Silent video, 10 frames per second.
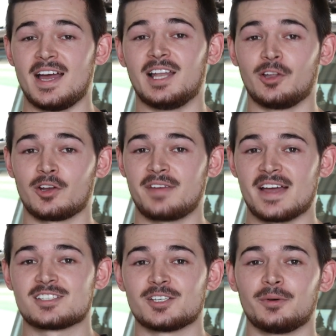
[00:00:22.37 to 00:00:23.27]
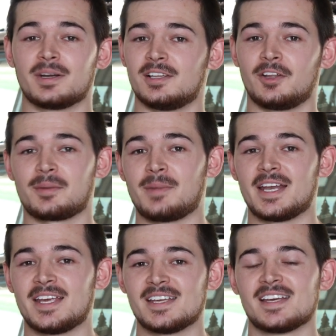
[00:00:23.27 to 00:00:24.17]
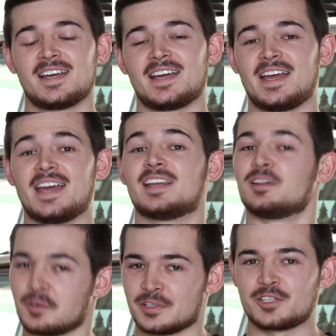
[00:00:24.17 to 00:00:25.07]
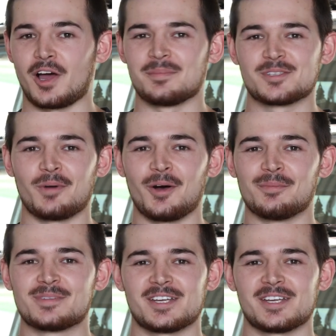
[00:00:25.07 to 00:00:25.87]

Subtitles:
a lot of hassle and a lot of money and a lot of time as well.